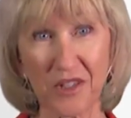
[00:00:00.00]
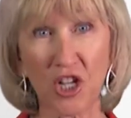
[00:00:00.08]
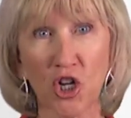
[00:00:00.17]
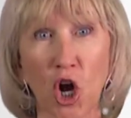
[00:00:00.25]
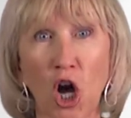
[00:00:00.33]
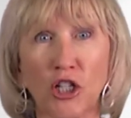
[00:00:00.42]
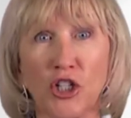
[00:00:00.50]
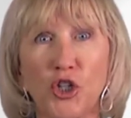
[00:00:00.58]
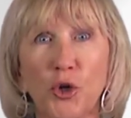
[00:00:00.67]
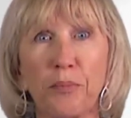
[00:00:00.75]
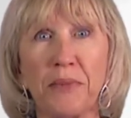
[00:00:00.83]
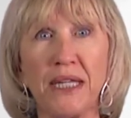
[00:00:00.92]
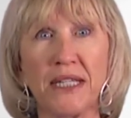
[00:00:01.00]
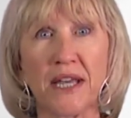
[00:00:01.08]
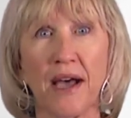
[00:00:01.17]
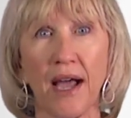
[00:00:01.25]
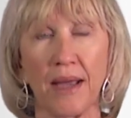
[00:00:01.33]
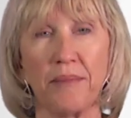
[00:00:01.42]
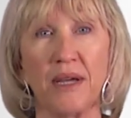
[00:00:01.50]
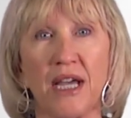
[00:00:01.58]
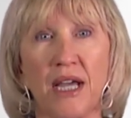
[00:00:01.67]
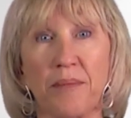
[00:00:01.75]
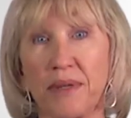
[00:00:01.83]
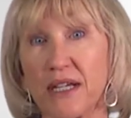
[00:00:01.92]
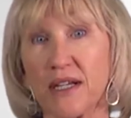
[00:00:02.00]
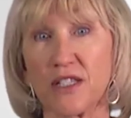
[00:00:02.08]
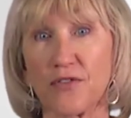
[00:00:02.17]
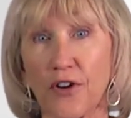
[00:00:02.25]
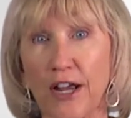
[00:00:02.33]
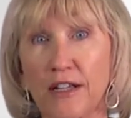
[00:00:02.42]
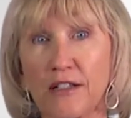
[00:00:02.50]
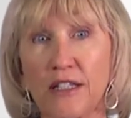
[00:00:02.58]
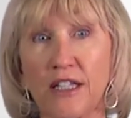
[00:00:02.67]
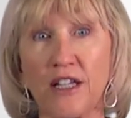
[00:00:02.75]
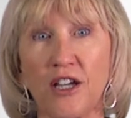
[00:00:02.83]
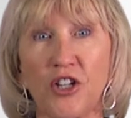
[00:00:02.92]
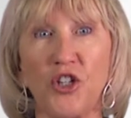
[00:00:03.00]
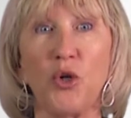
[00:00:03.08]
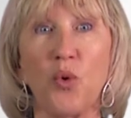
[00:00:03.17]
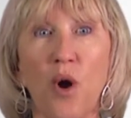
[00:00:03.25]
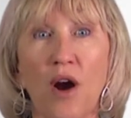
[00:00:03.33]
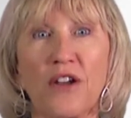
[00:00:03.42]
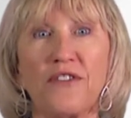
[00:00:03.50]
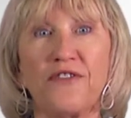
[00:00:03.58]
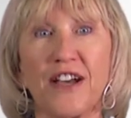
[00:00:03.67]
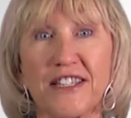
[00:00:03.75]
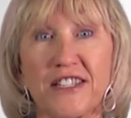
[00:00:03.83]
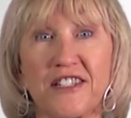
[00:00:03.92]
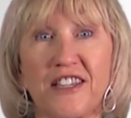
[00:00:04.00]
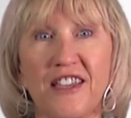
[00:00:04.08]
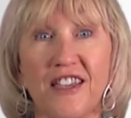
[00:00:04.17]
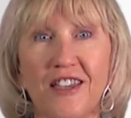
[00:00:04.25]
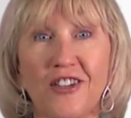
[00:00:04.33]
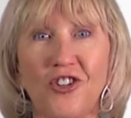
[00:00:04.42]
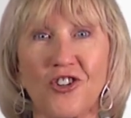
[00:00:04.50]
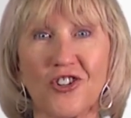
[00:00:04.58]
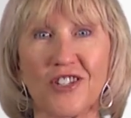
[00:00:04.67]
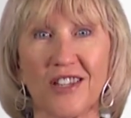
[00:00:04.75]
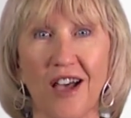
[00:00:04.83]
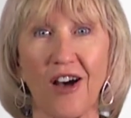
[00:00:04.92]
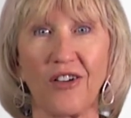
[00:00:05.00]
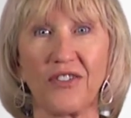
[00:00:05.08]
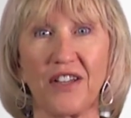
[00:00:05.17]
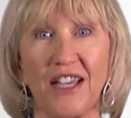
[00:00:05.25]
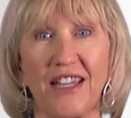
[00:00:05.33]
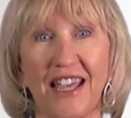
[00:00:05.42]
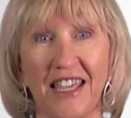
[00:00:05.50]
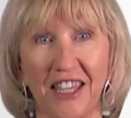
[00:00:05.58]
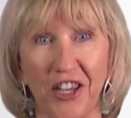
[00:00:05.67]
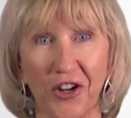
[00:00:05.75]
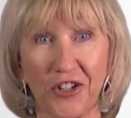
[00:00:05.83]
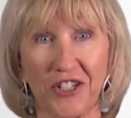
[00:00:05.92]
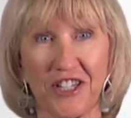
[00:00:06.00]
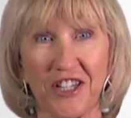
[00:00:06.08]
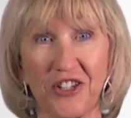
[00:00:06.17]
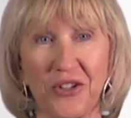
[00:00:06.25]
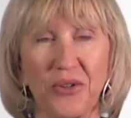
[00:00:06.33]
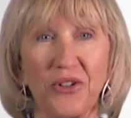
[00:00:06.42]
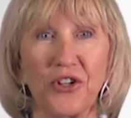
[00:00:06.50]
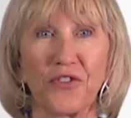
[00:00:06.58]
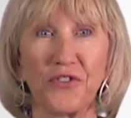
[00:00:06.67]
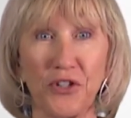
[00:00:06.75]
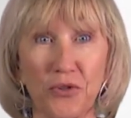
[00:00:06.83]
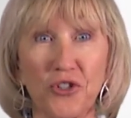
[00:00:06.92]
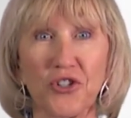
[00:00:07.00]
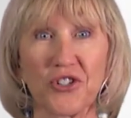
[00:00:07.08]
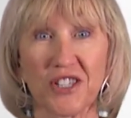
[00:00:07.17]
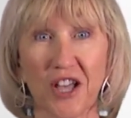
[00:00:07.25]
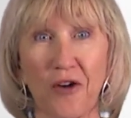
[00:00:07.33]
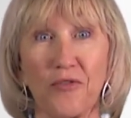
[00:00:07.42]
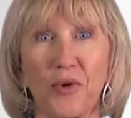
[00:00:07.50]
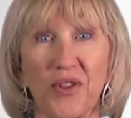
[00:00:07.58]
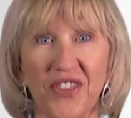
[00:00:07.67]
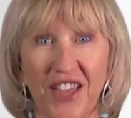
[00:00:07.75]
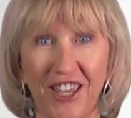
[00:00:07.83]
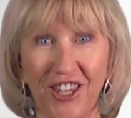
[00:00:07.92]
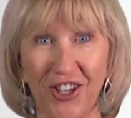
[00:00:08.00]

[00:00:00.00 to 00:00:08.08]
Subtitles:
Call it your me time, because frankly, you are investing in yourself, and I guarantee you, your future self will thank